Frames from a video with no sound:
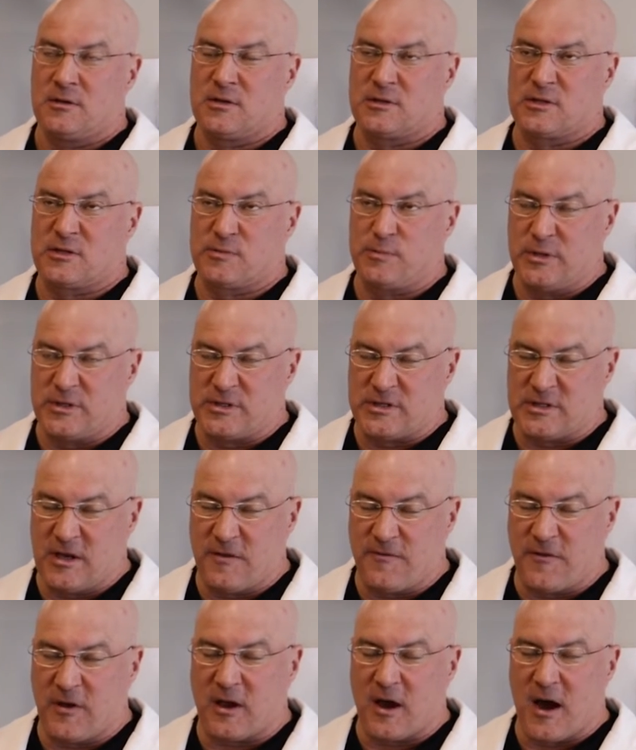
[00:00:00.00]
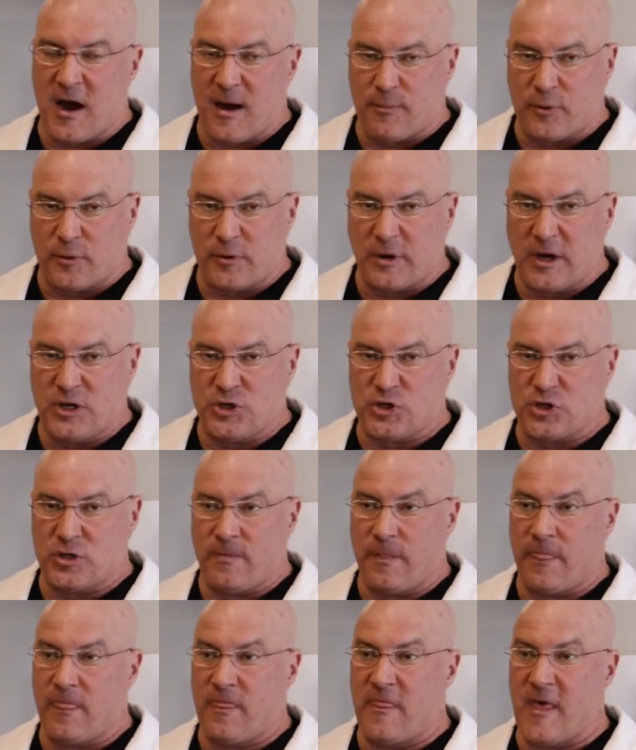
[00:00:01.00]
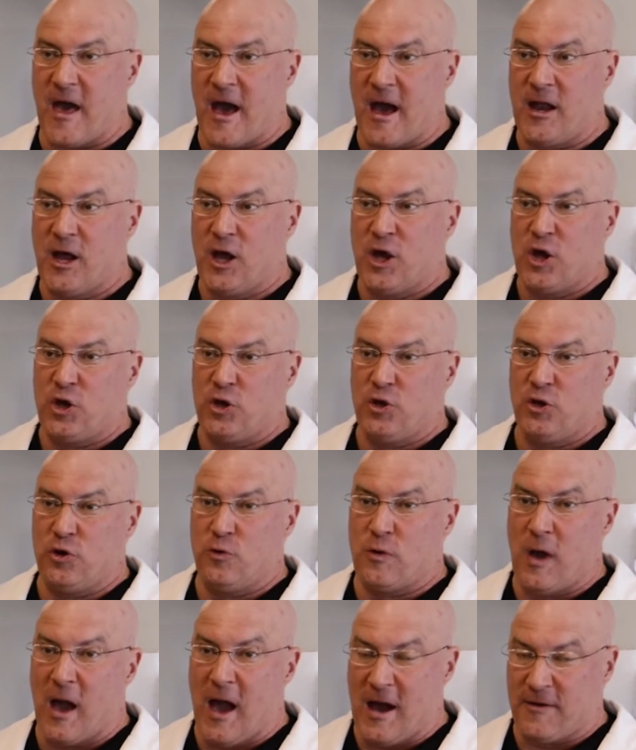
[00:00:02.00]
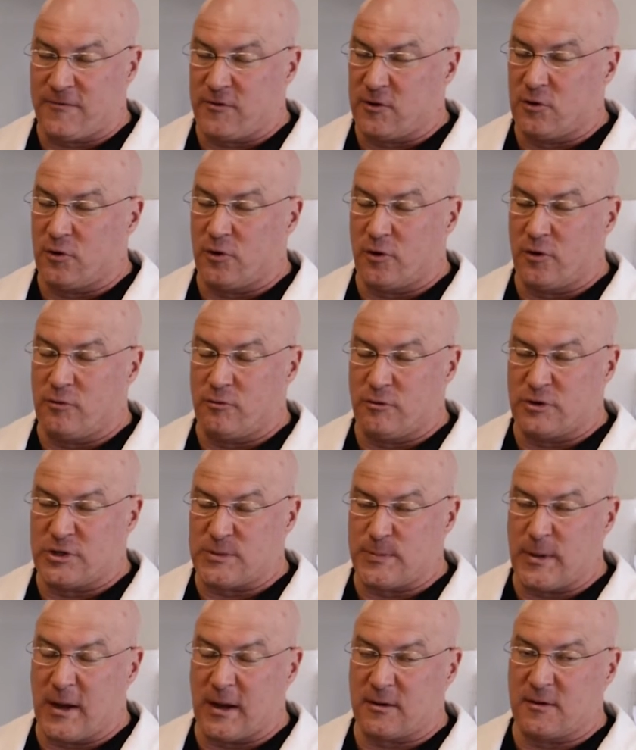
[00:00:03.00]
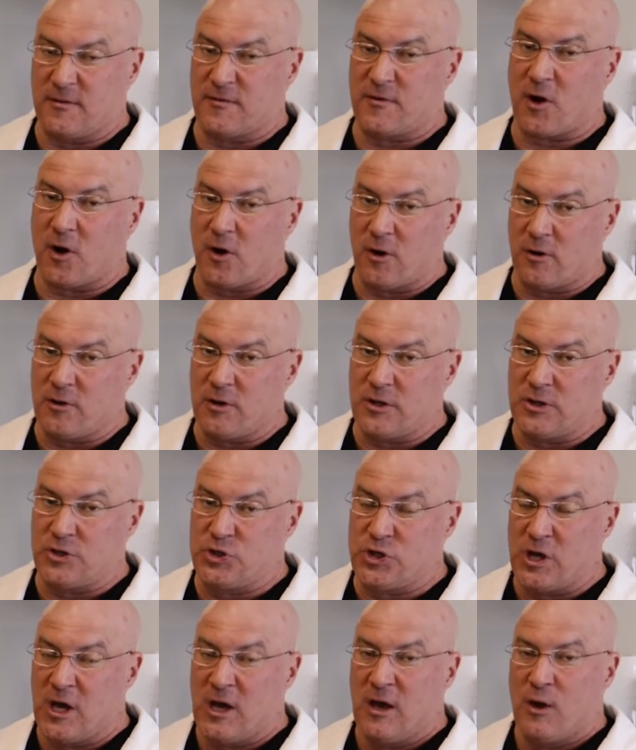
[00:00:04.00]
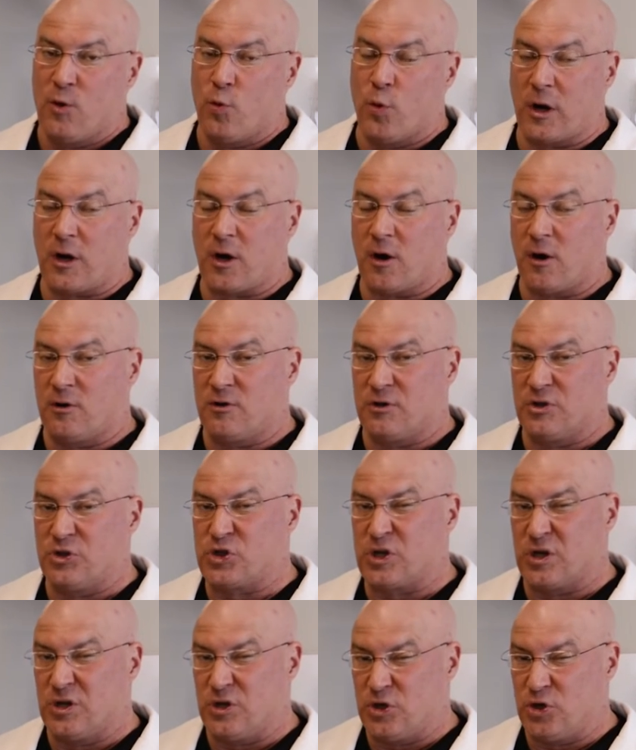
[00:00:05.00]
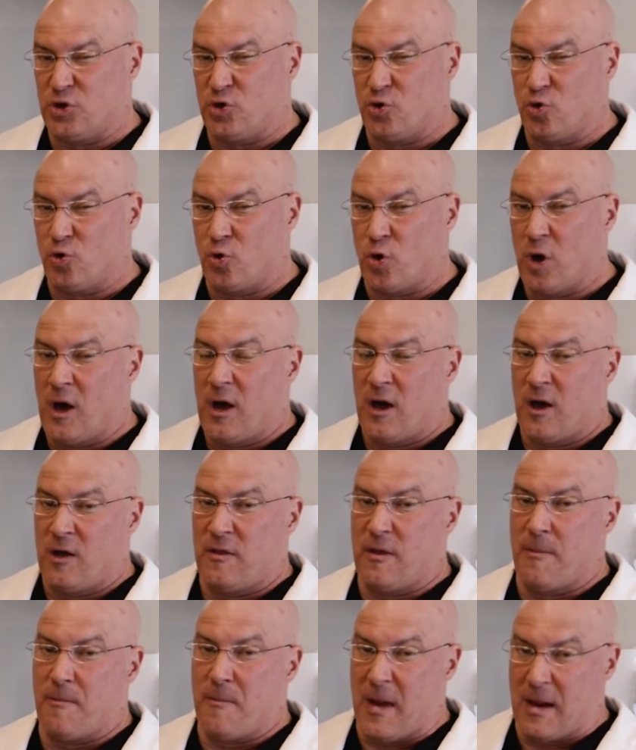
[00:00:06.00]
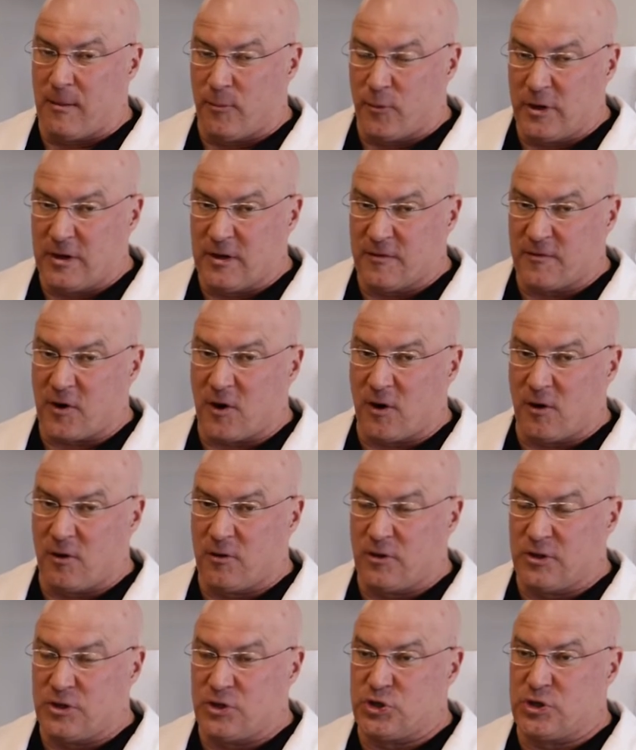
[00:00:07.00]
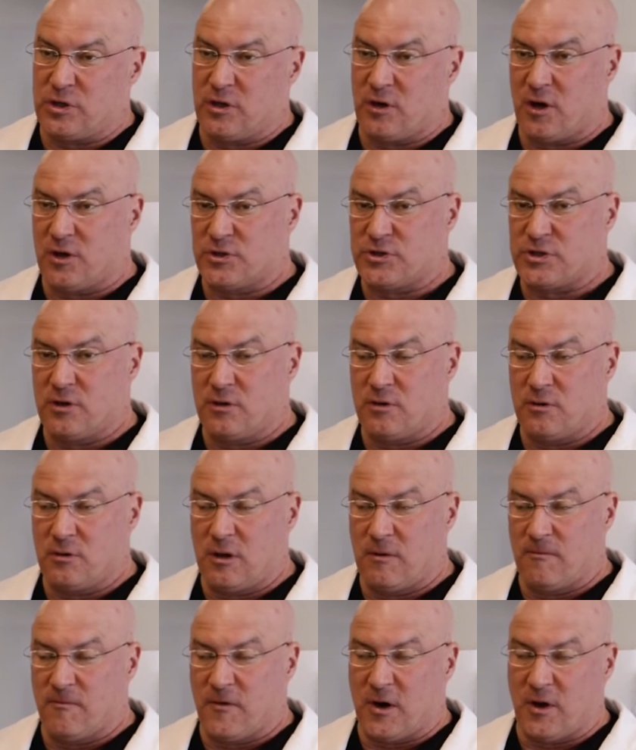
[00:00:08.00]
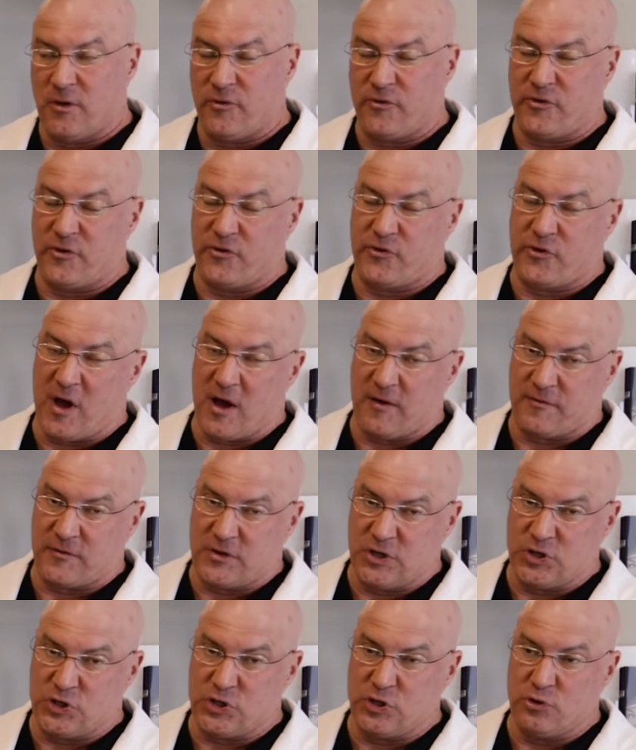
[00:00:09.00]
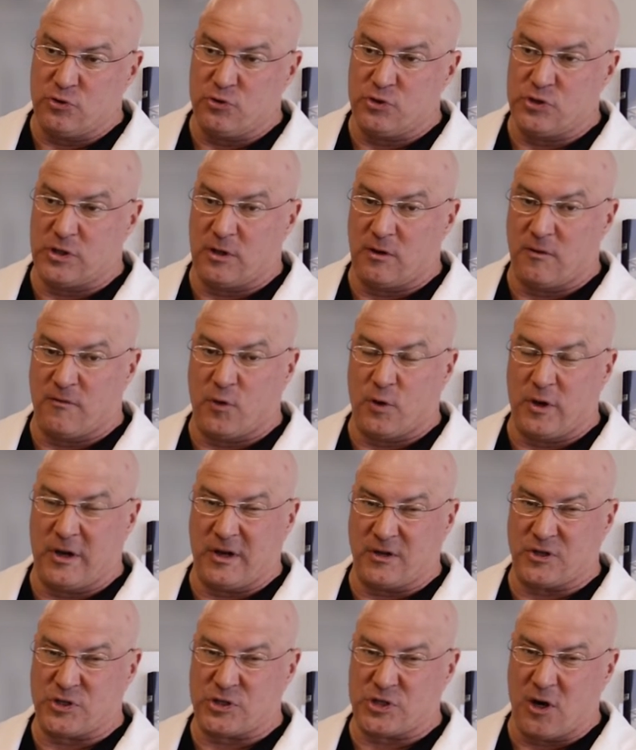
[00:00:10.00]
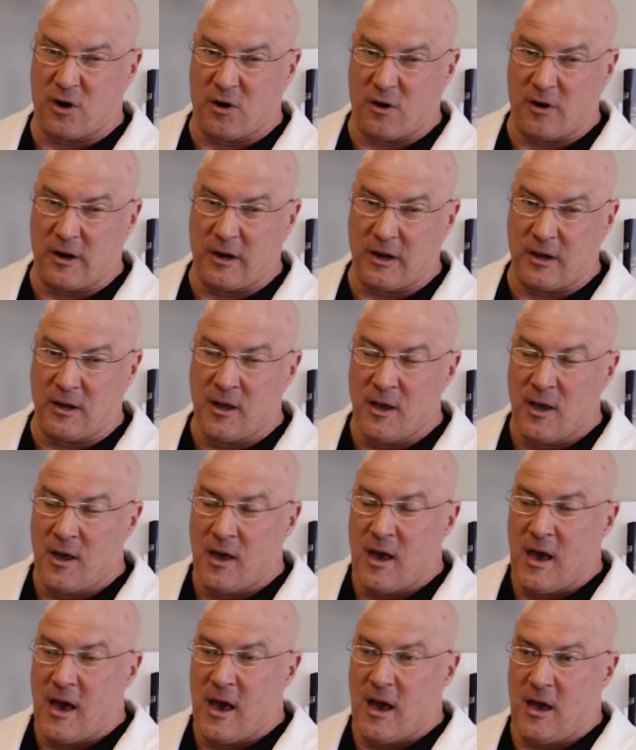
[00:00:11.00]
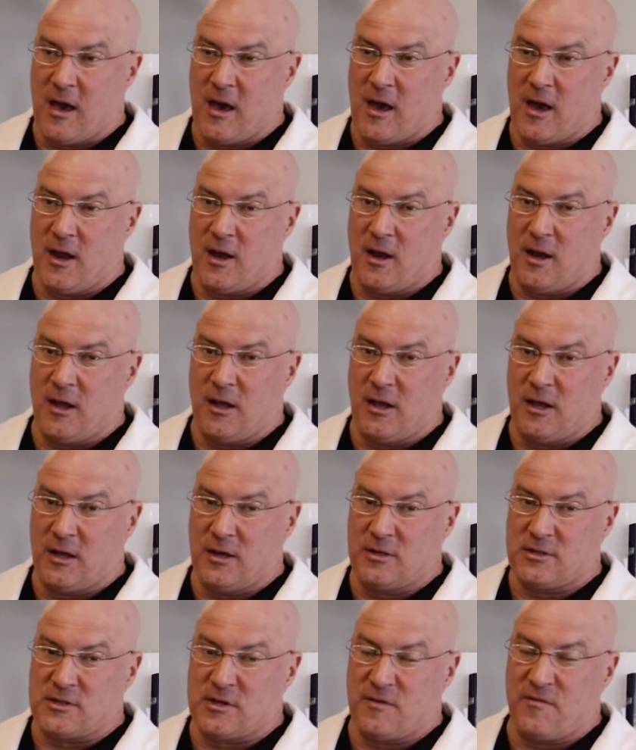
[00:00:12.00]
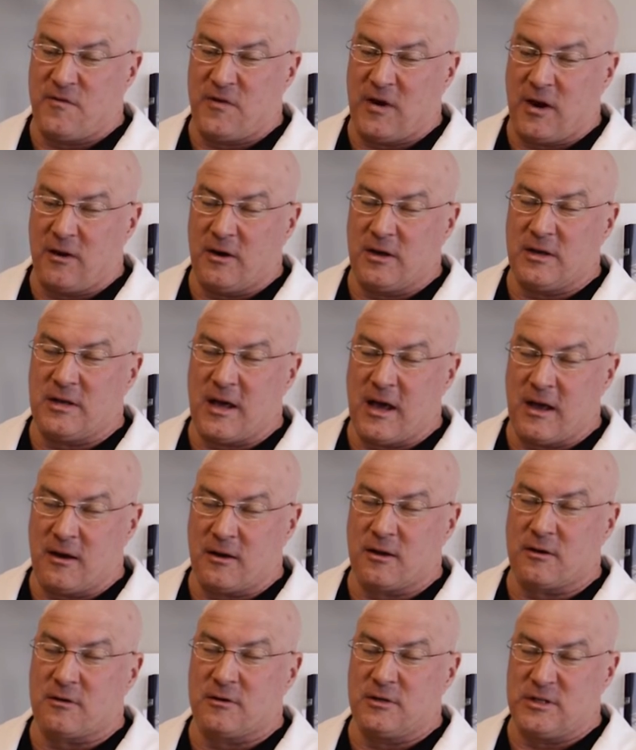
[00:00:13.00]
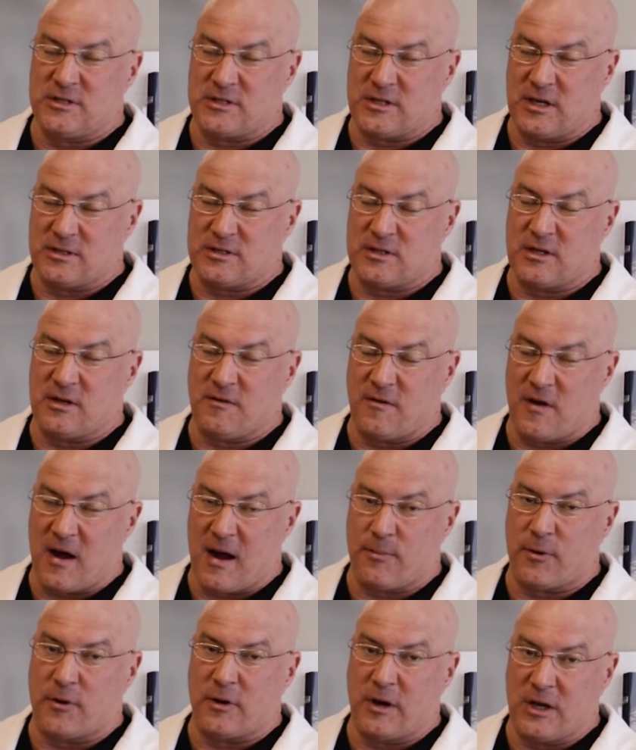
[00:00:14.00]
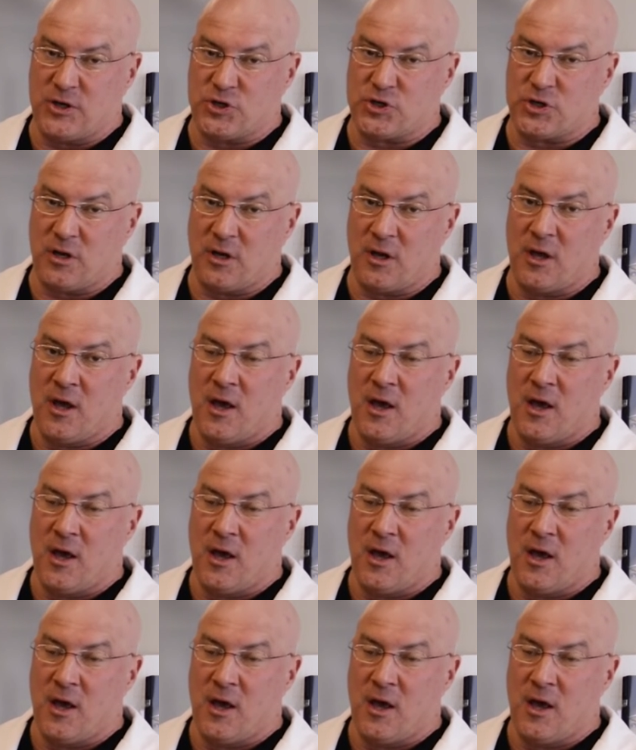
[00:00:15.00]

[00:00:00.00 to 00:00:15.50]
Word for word: specific operation that you have to learn respect of cartilage, what cartilage can do, the memory of cartilage. It also involves the soft tissues and avoiding scarring, and it is a very technically sensitive operation,